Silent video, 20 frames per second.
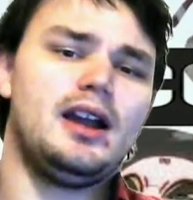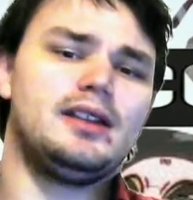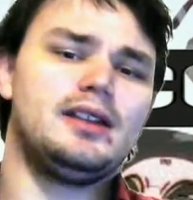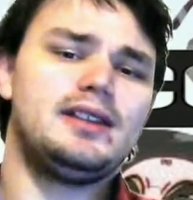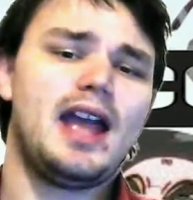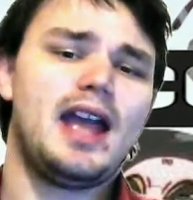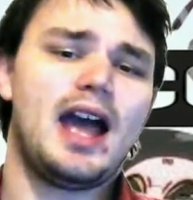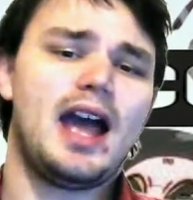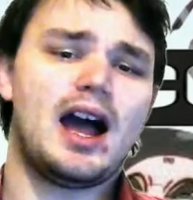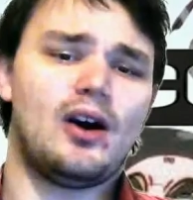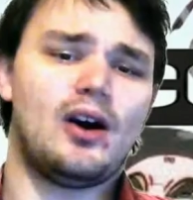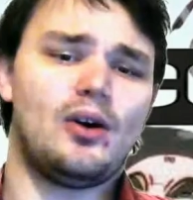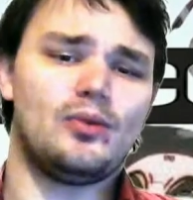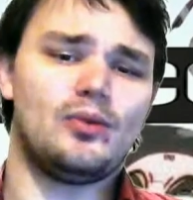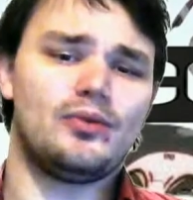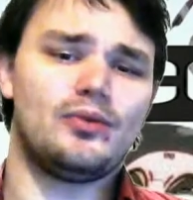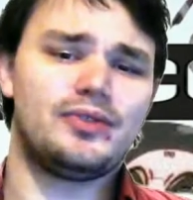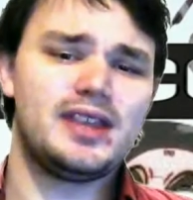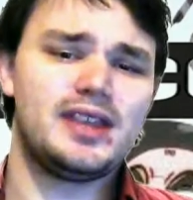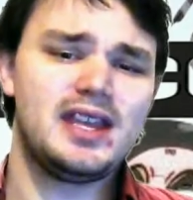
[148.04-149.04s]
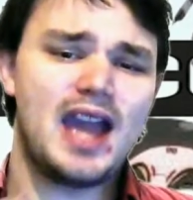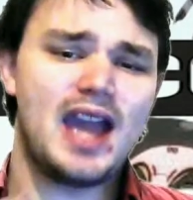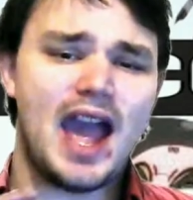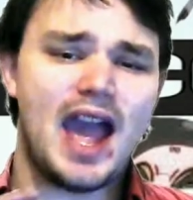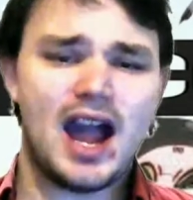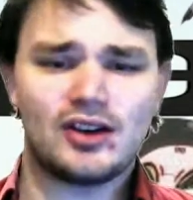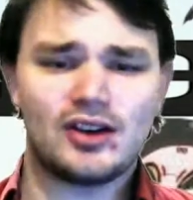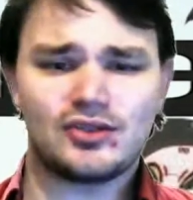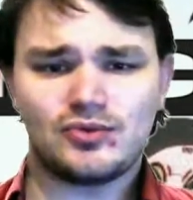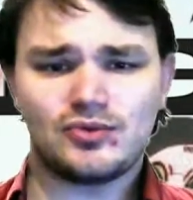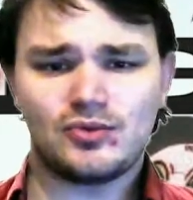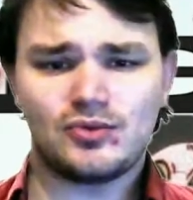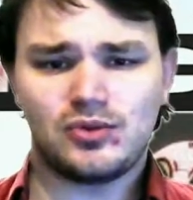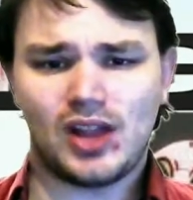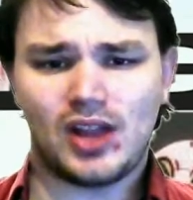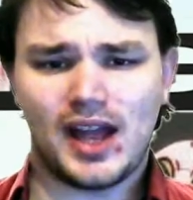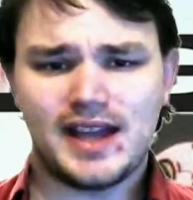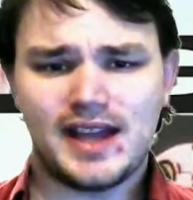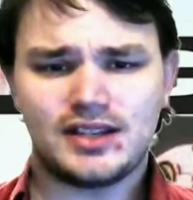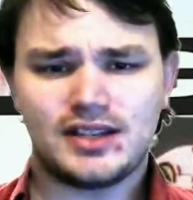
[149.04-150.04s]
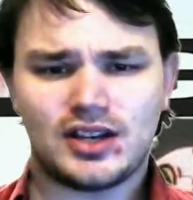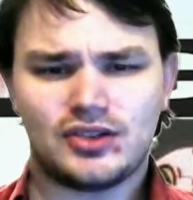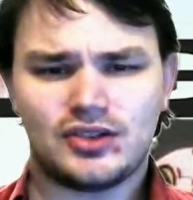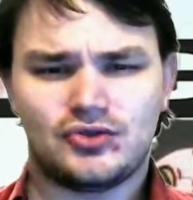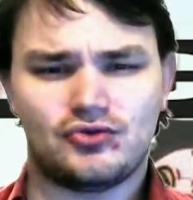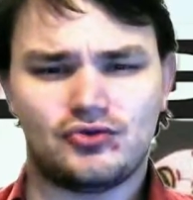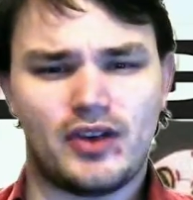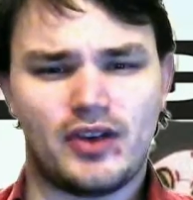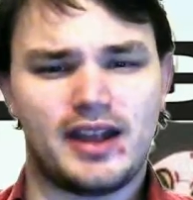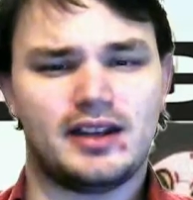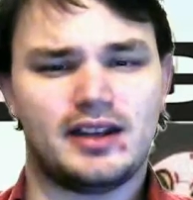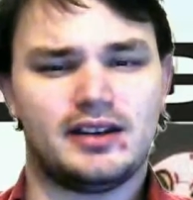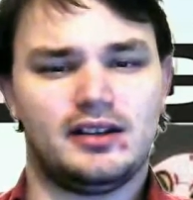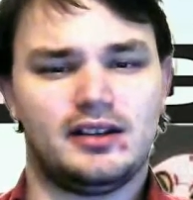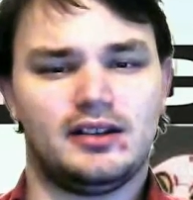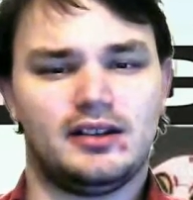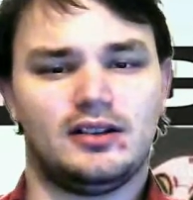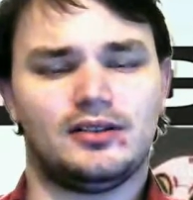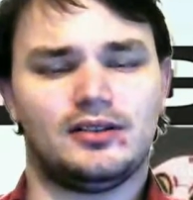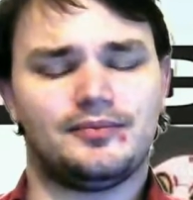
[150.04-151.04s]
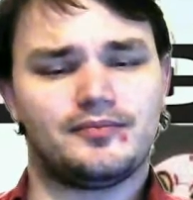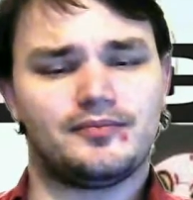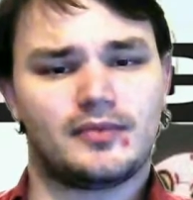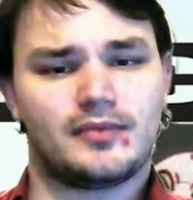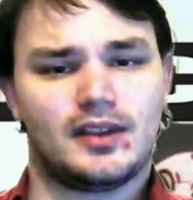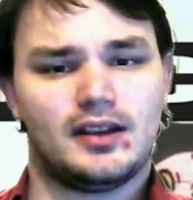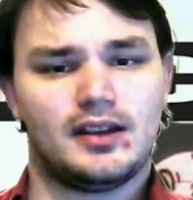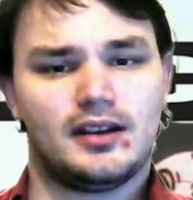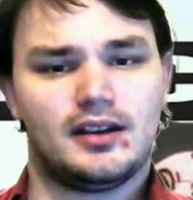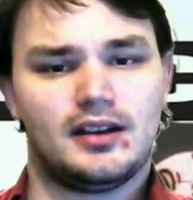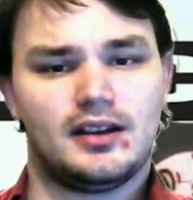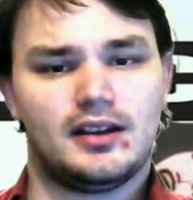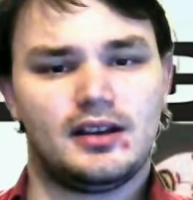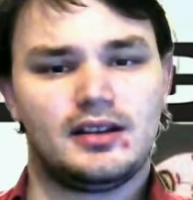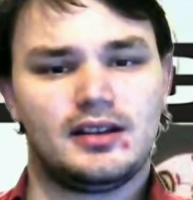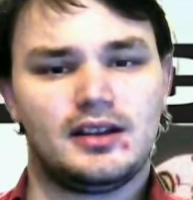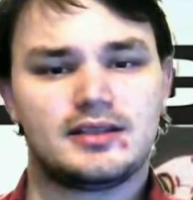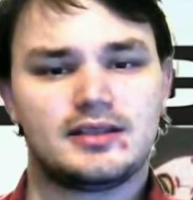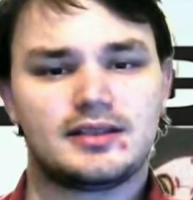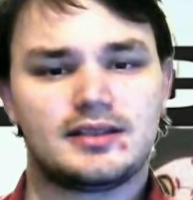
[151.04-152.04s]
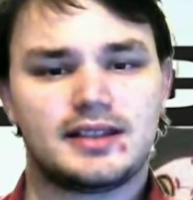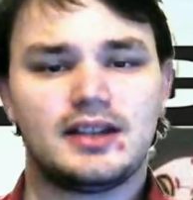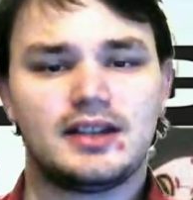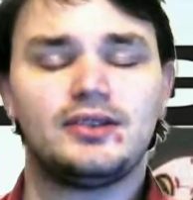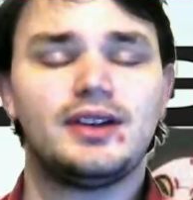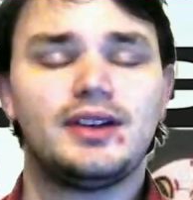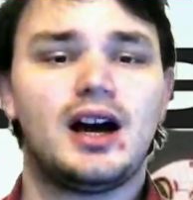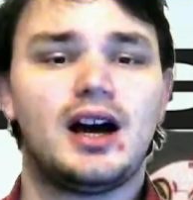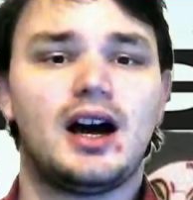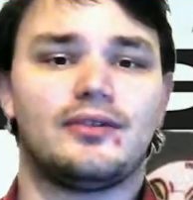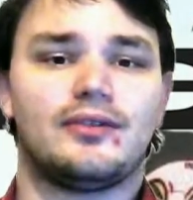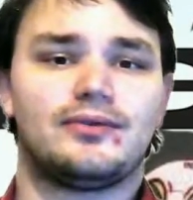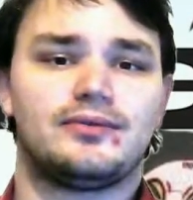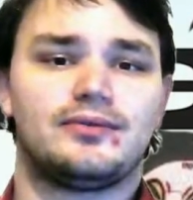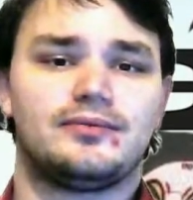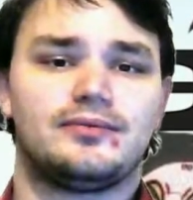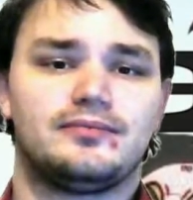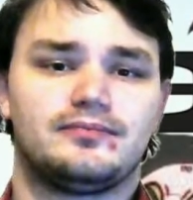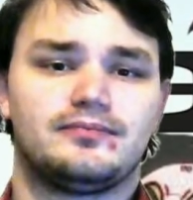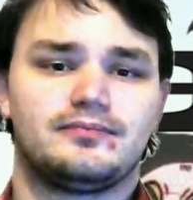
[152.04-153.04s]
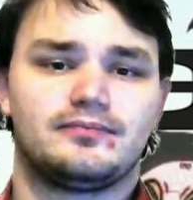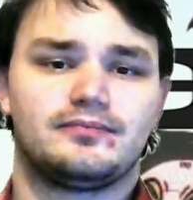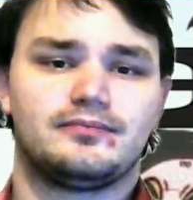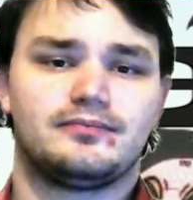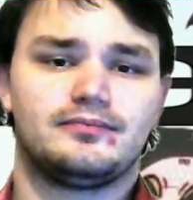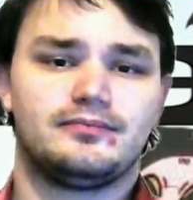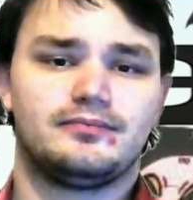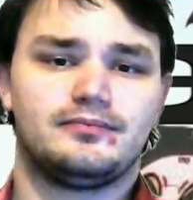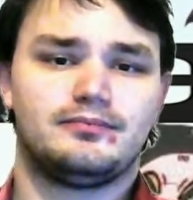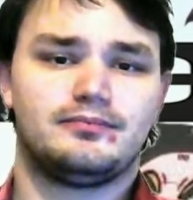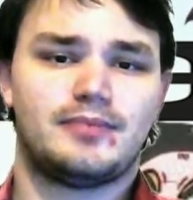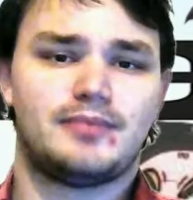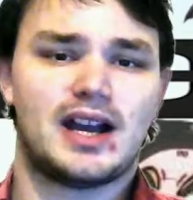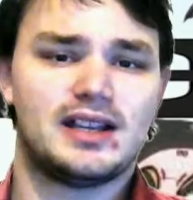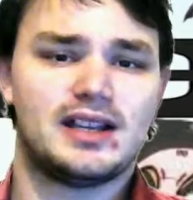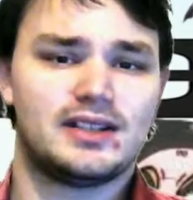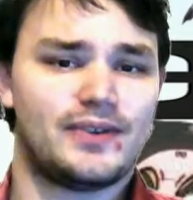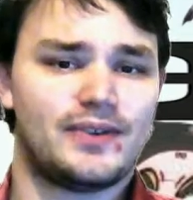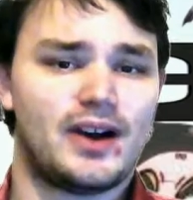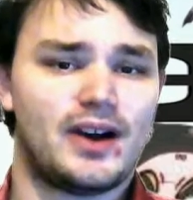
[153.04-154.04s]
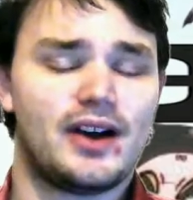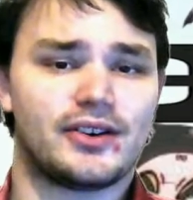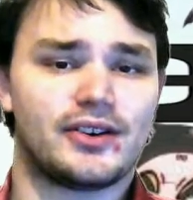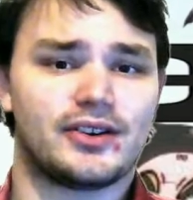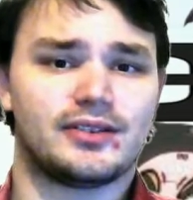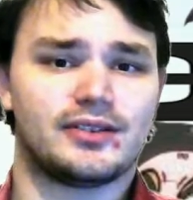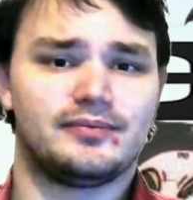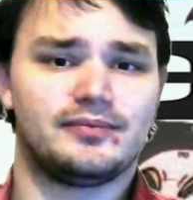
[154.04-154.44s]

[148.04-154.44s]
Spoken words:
Now, the actual Light Dragon Eel gets killed off by his father.